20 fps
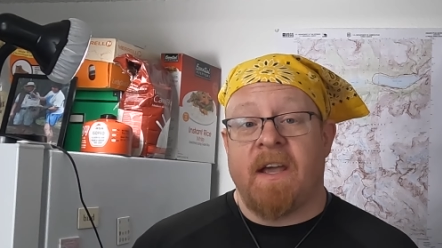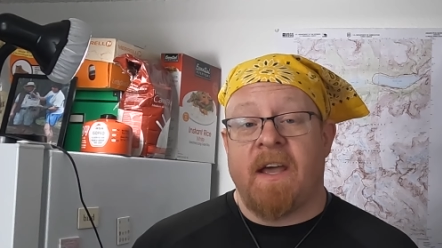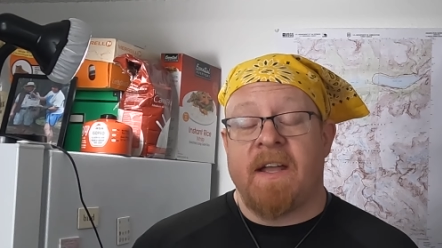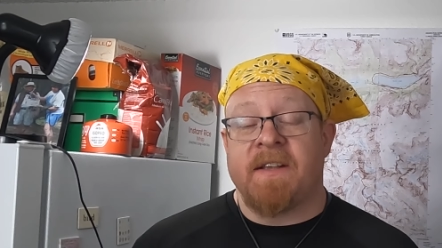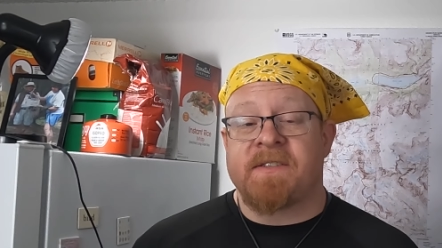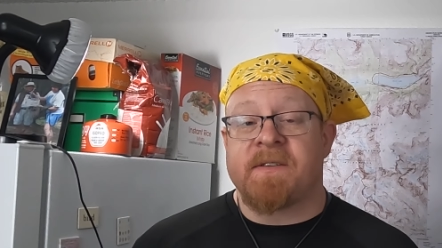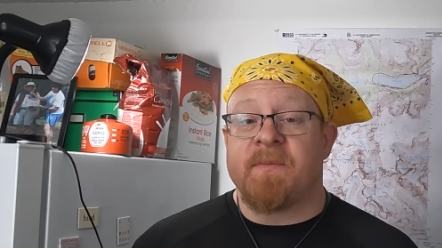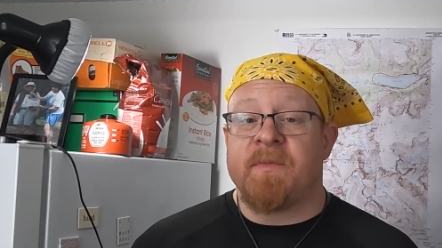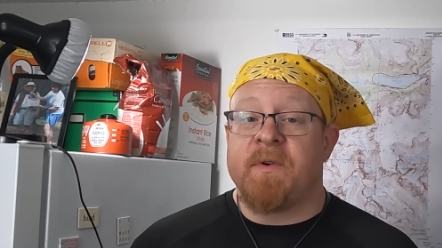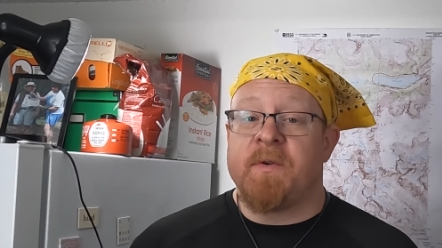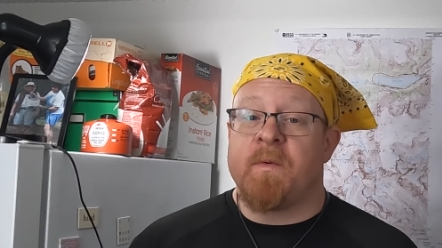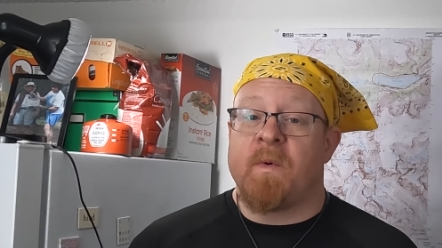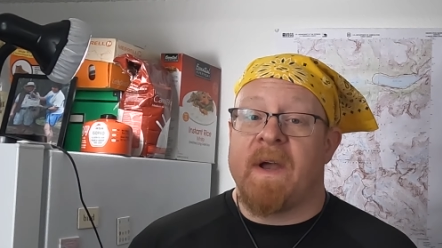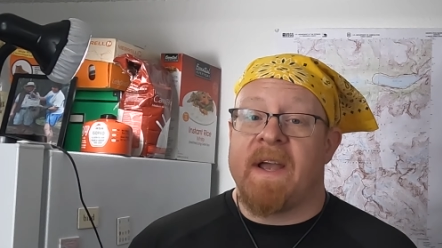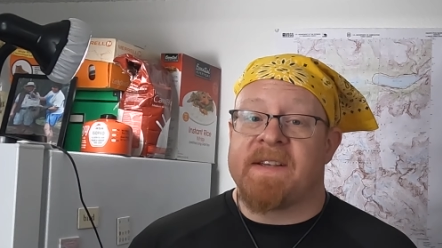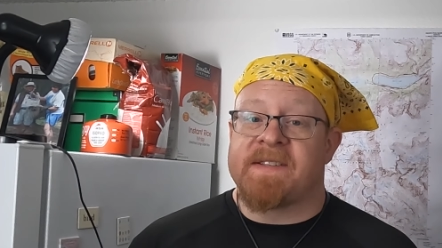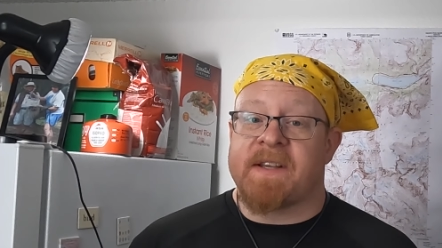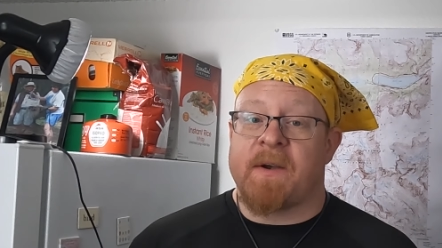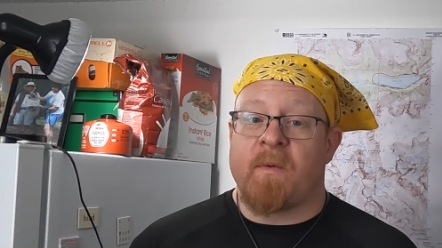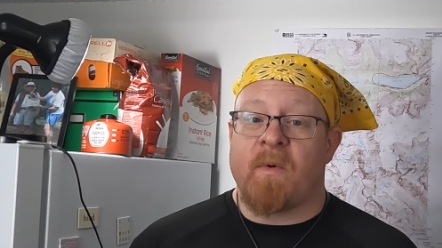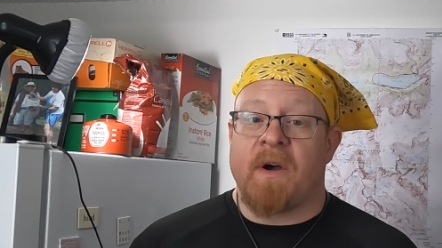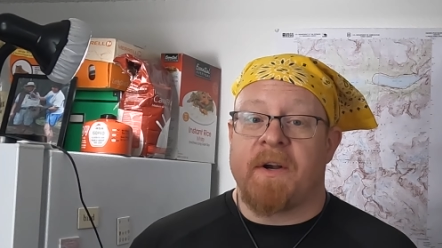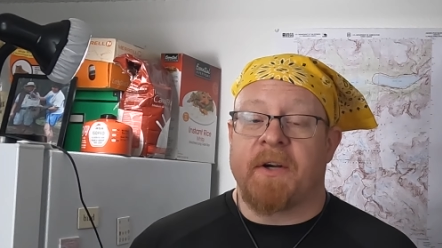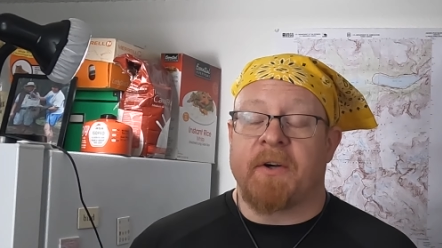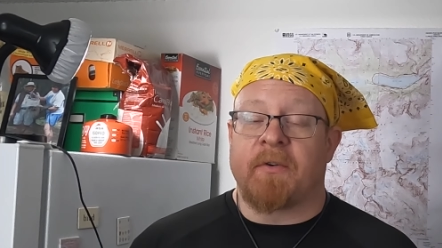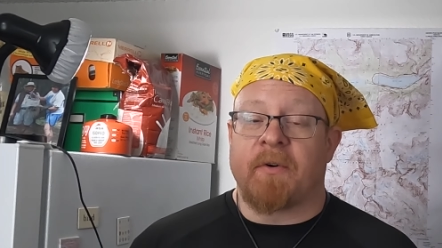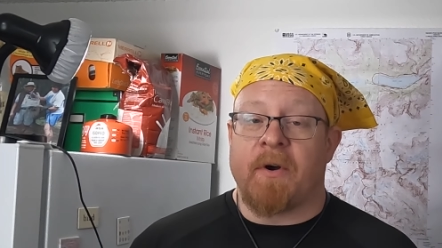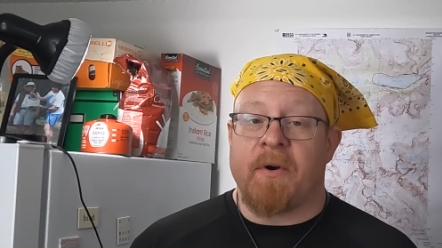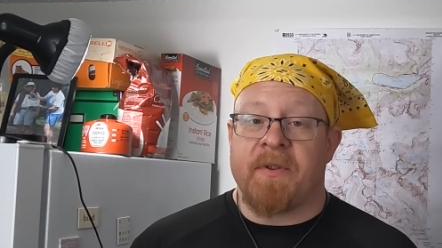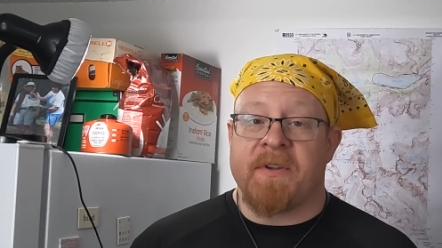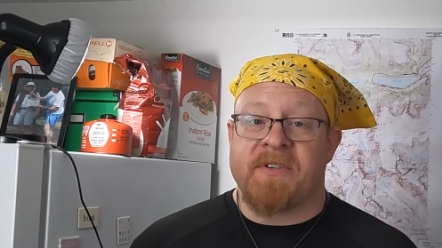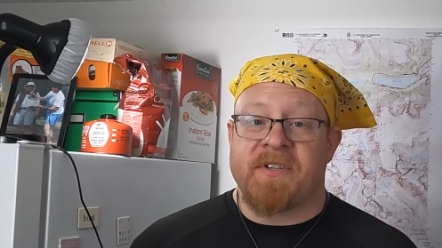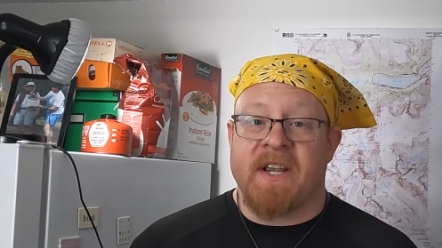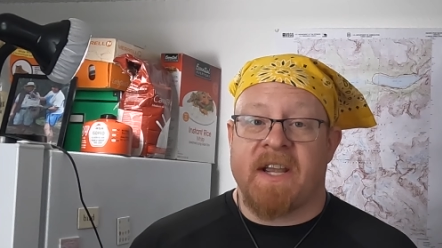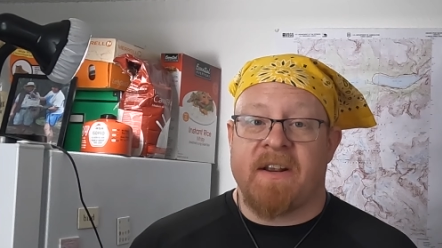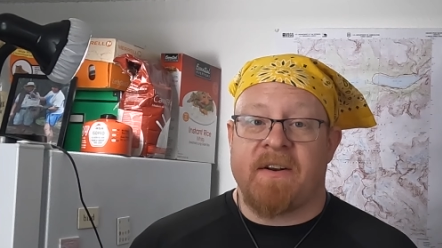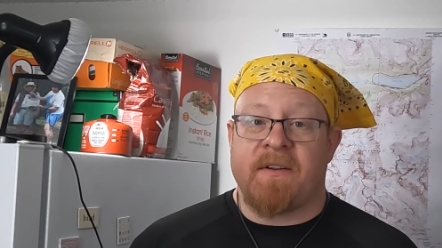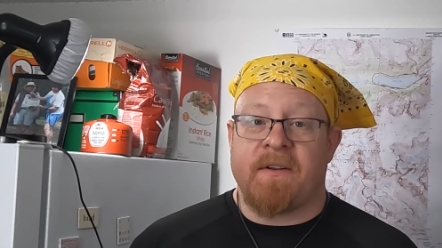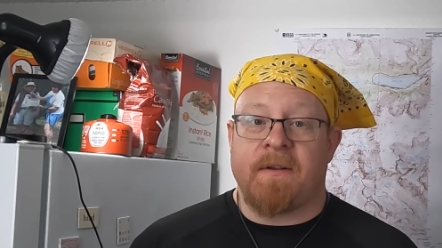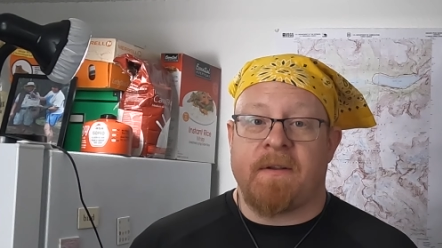and some new ways I want to grow the
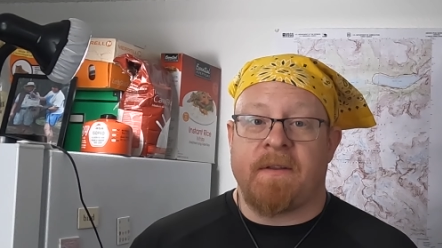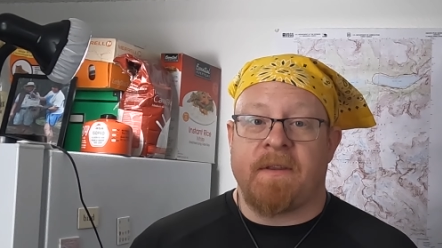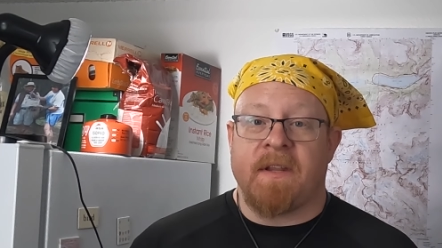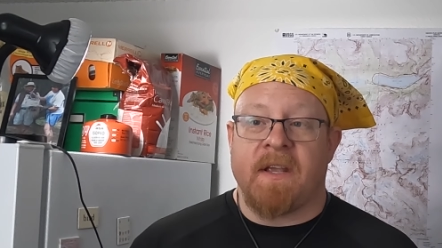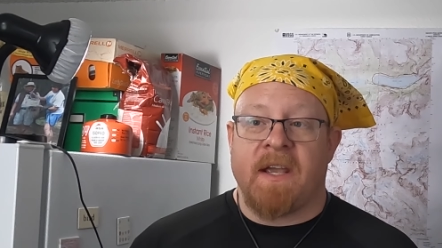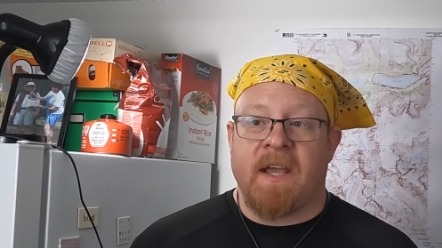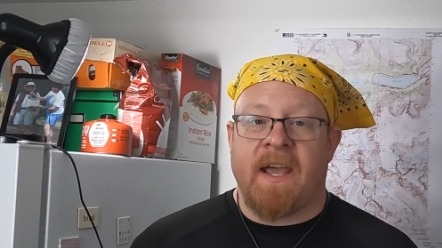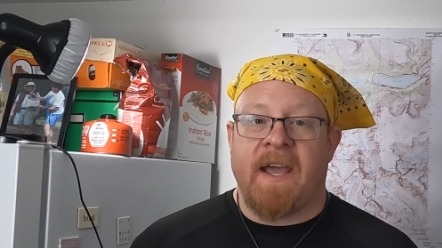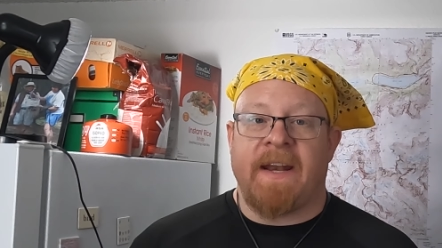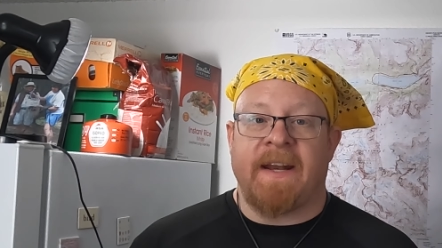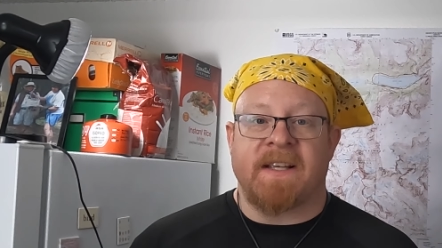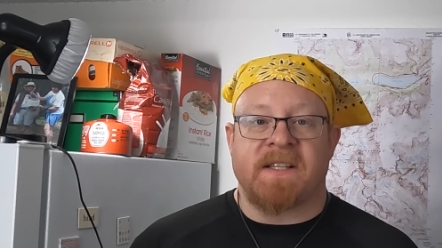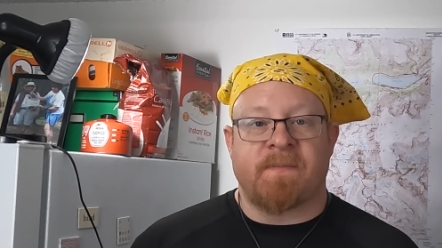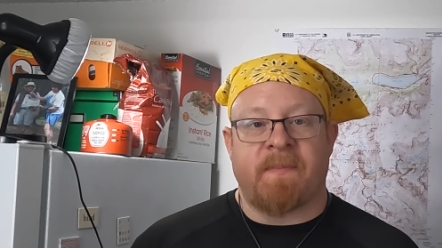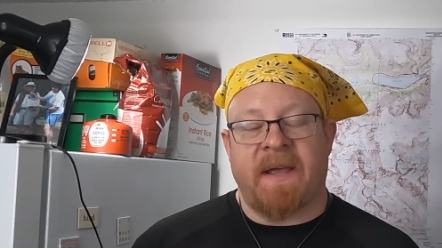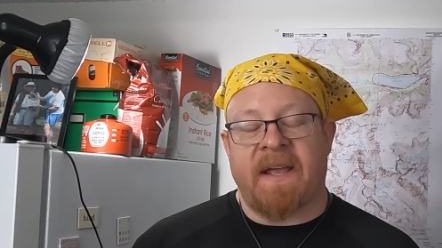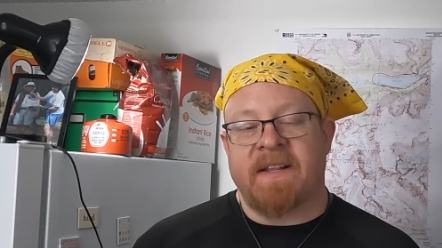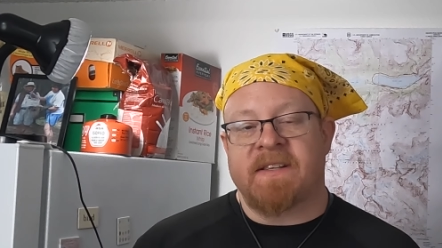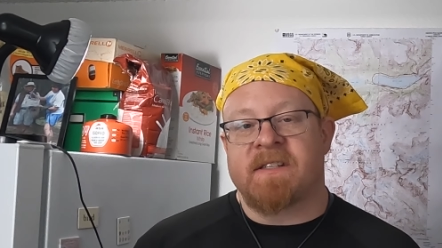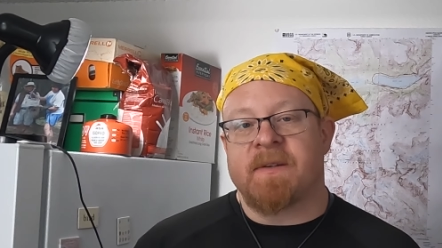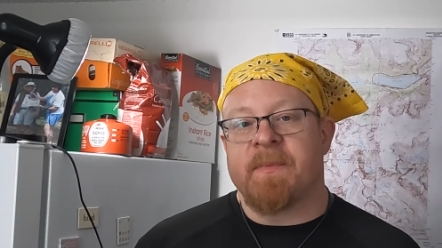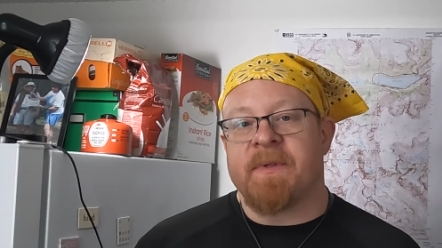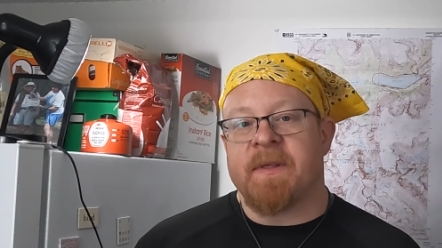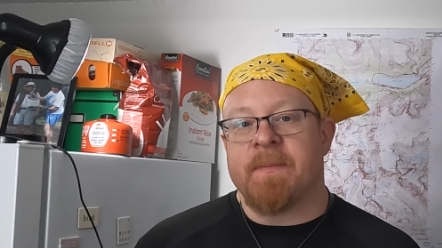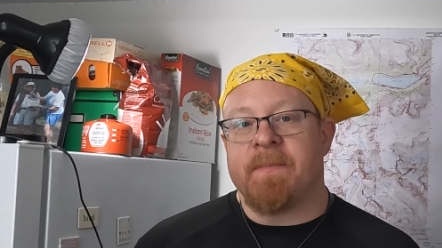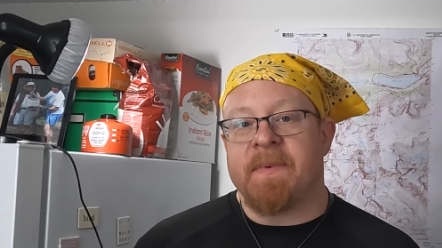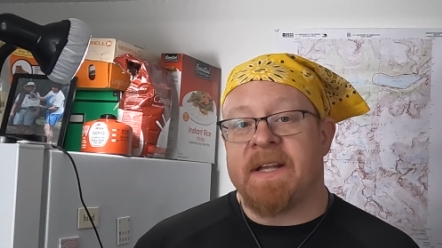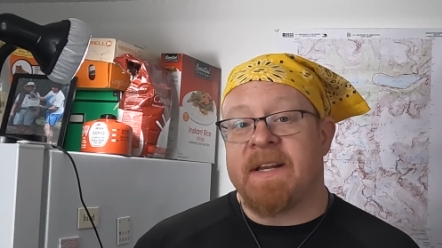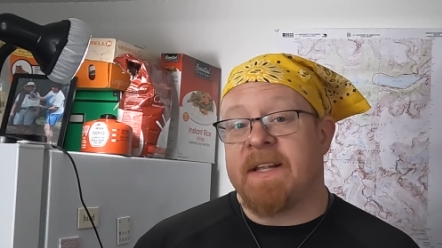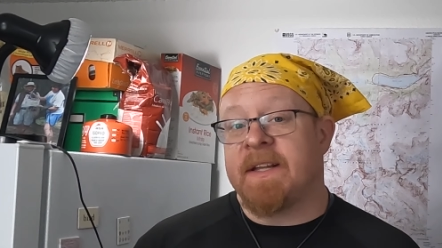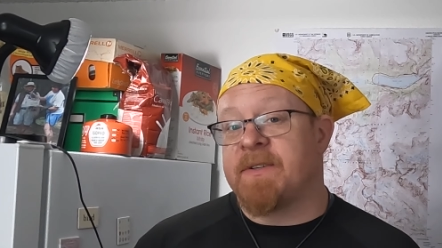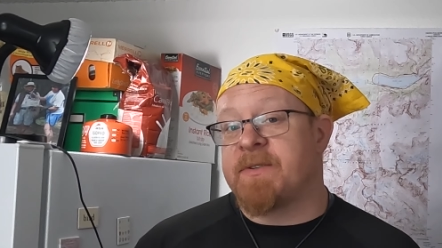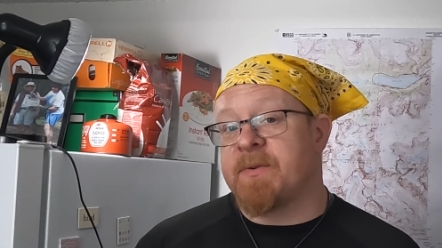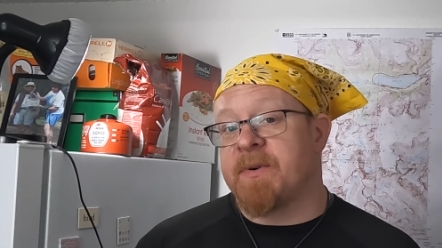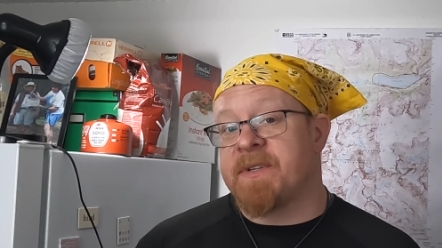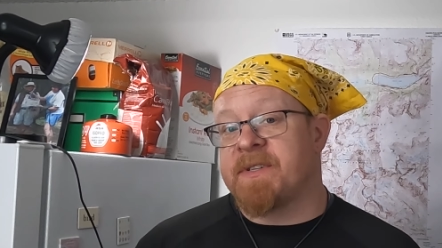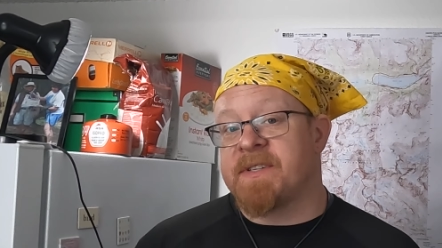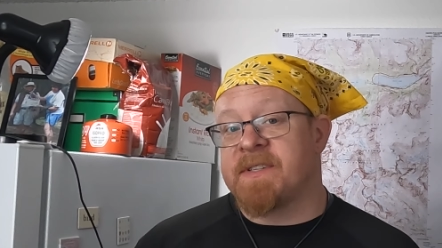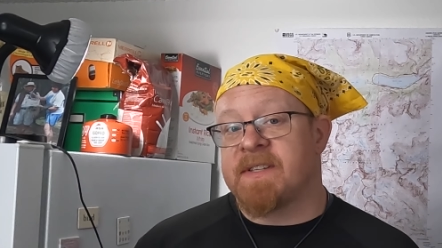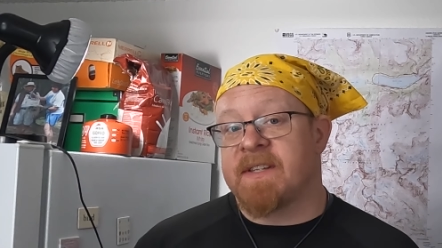channel and expand some of the media
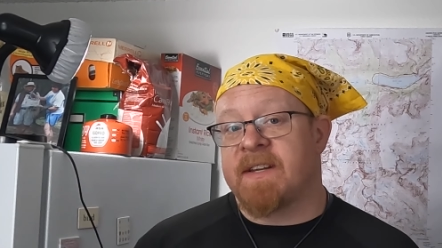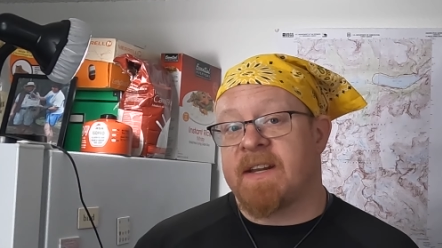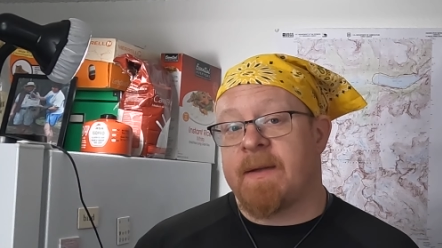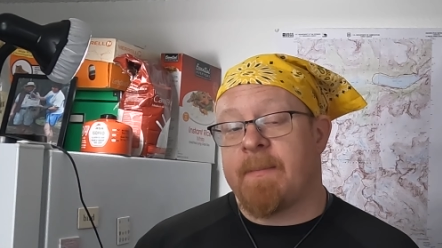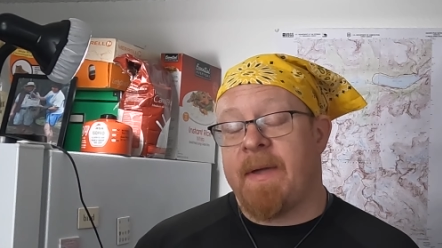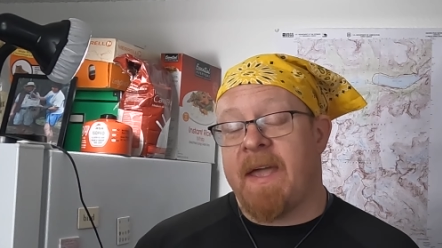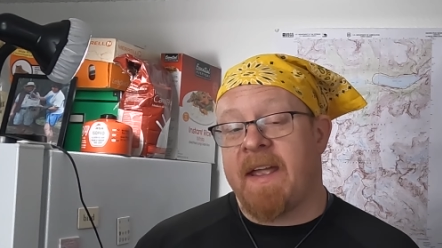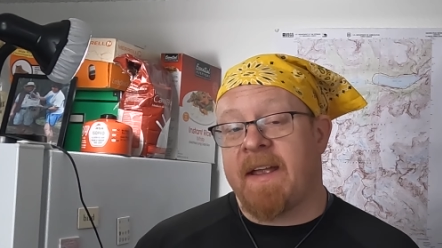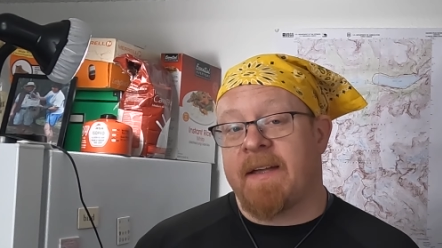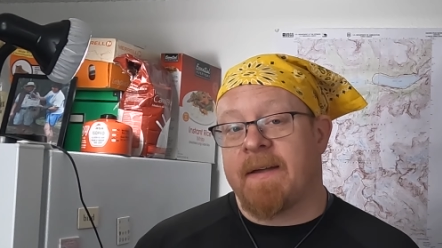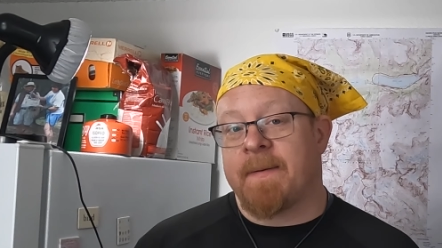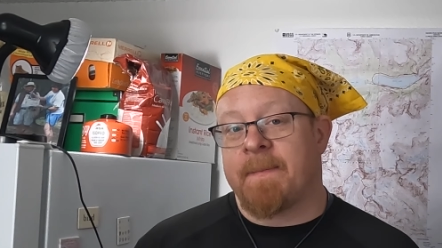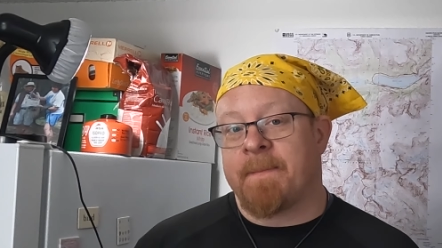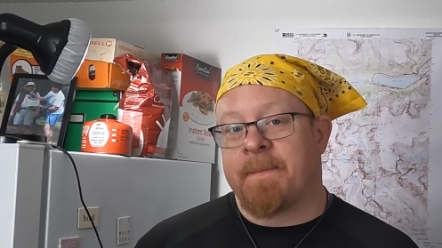choices that I make.